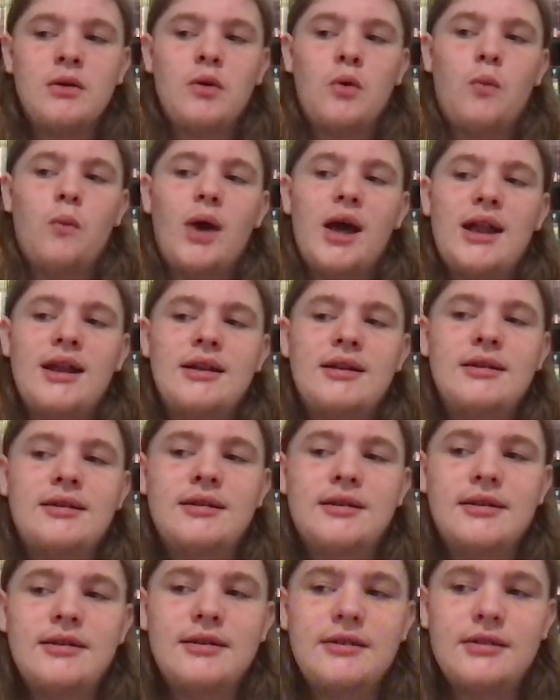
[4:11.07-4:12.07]
When
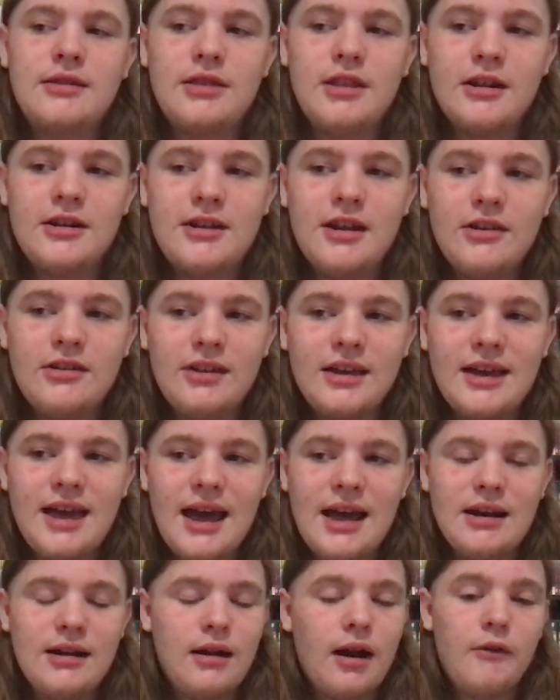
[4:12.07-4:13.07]
the Disney
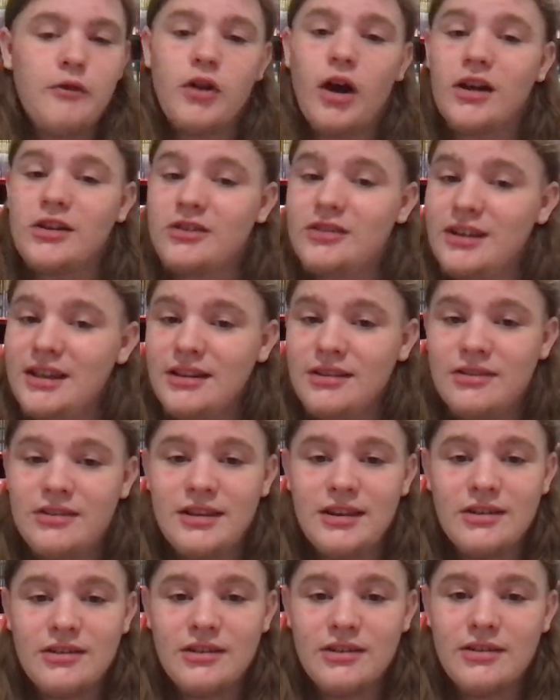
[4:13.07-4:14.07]
canon, I've not seen
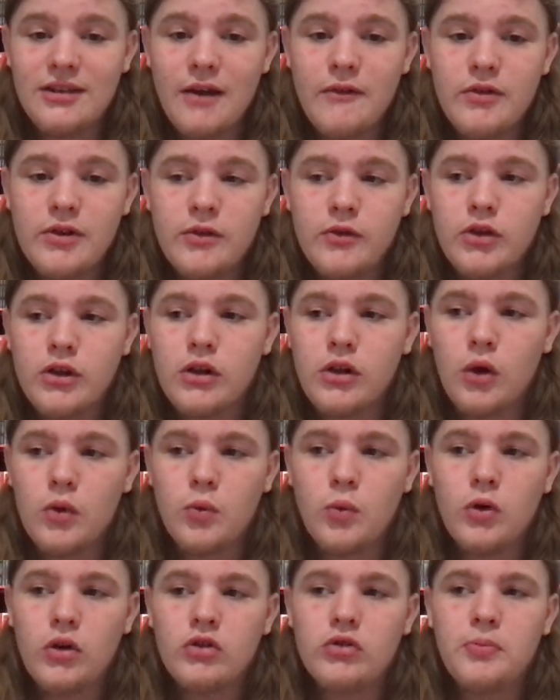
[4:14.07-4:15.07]
Season 7 of the Clone
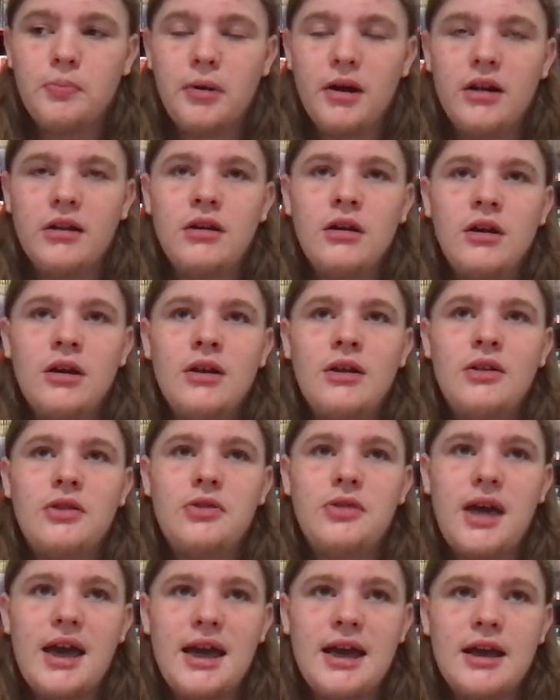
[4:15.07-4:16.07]
Wars, but
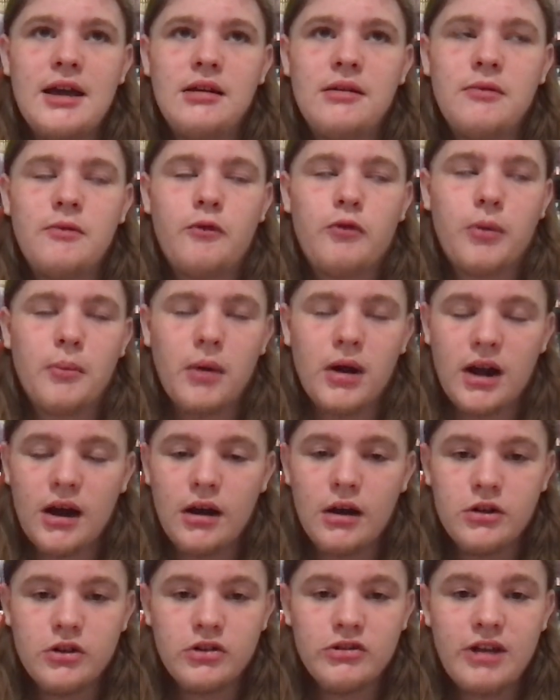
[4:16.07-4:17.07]
they, from what I
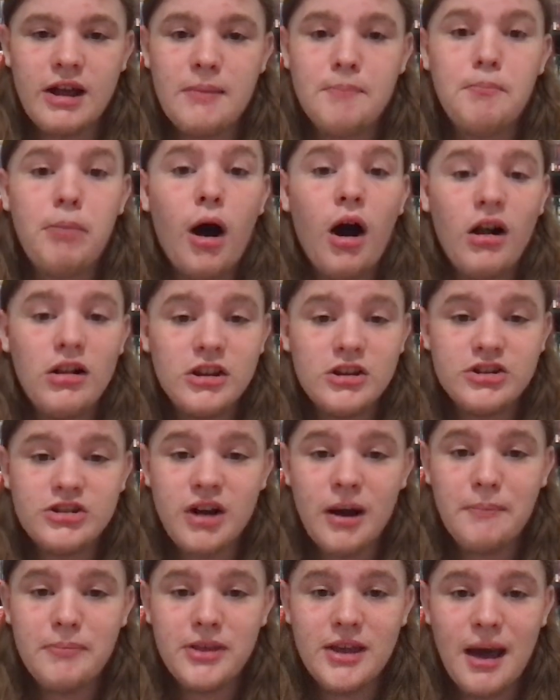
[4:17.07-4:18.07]
understand, polished
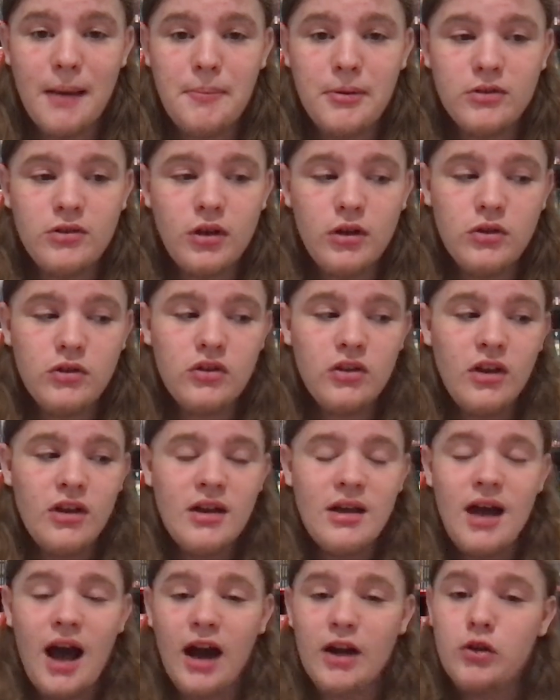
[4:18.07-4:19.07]
up the episodes.
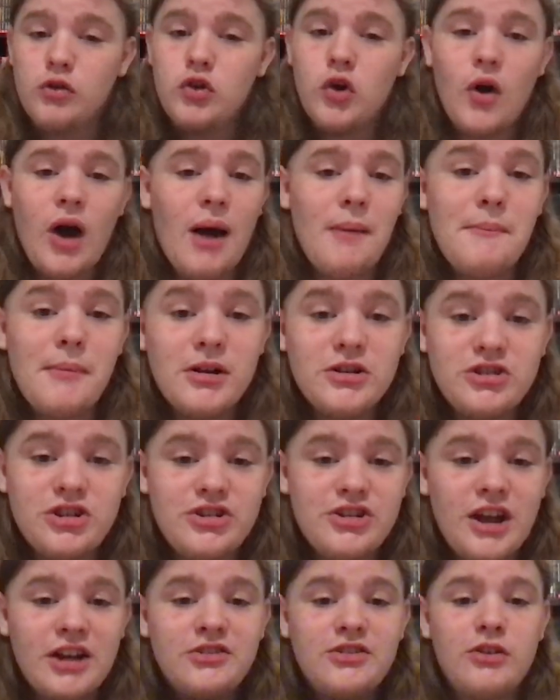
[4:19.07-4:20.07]
I don't know how much
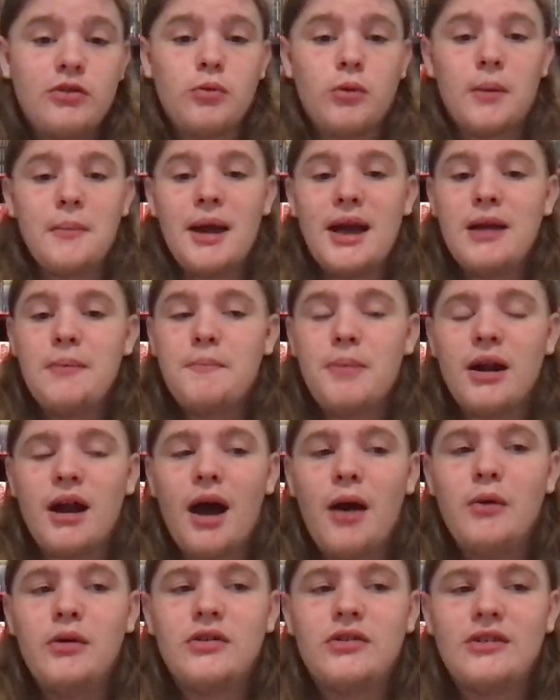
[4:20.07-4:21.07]
changes were made, but I
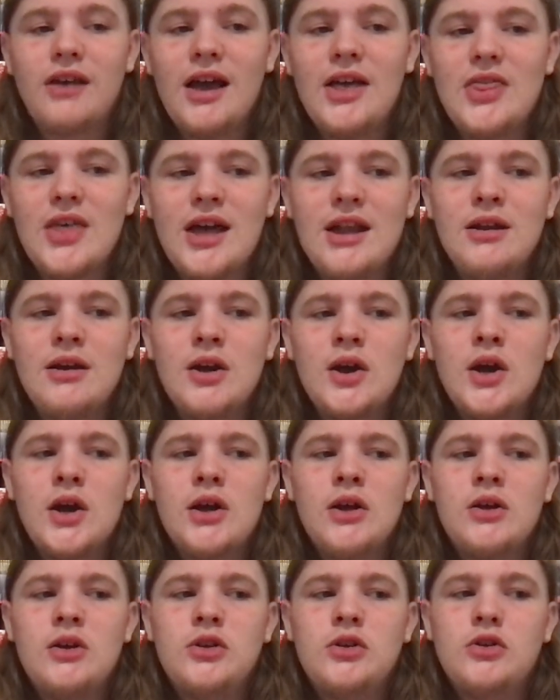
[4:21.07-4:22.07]
would say that
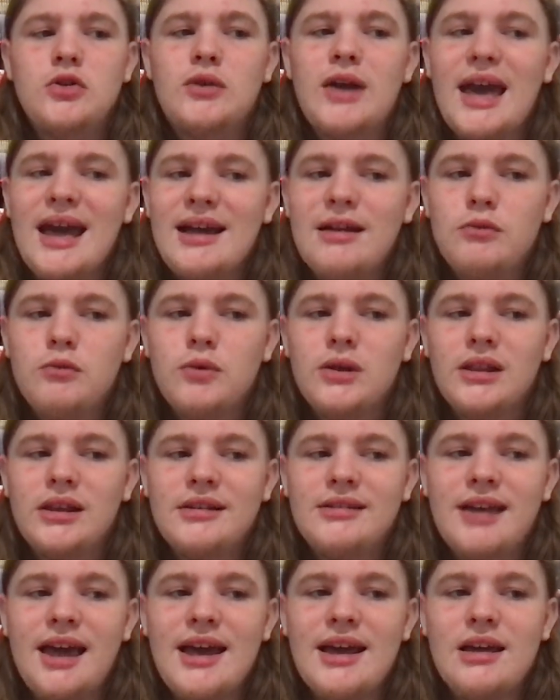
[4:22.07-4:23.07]
you can't really
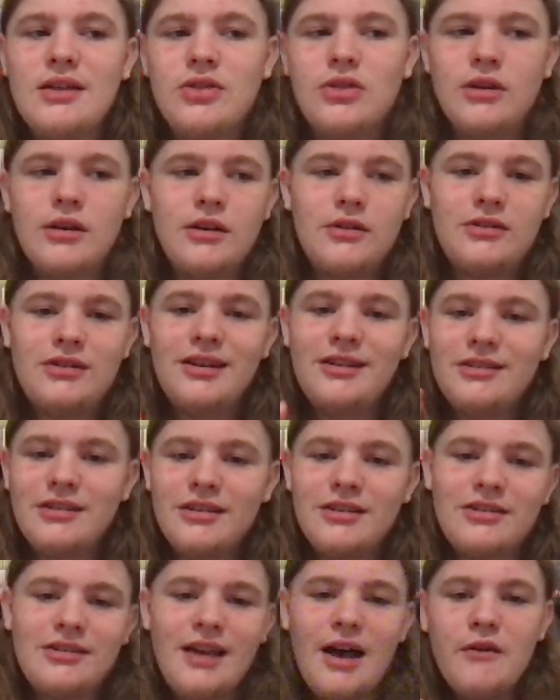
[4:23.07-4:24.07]
take the Season
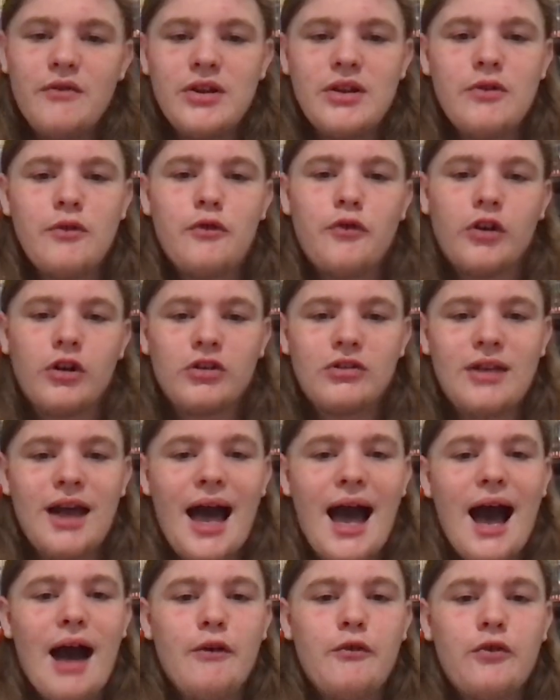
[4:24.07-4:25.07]
7 first
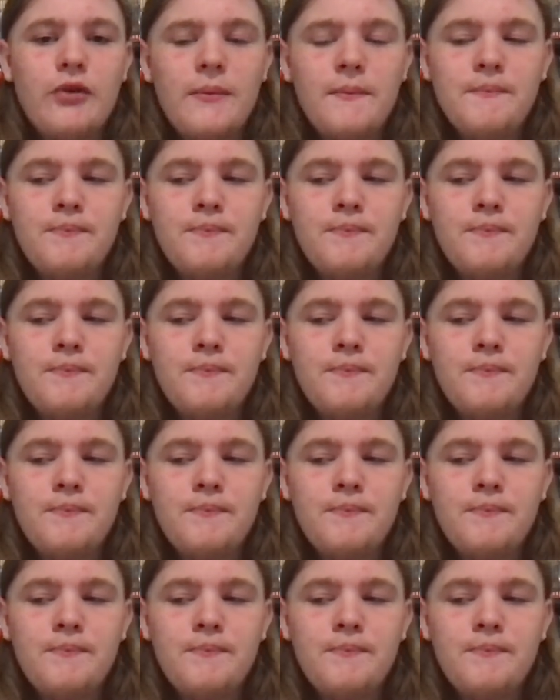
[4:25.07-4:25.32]
half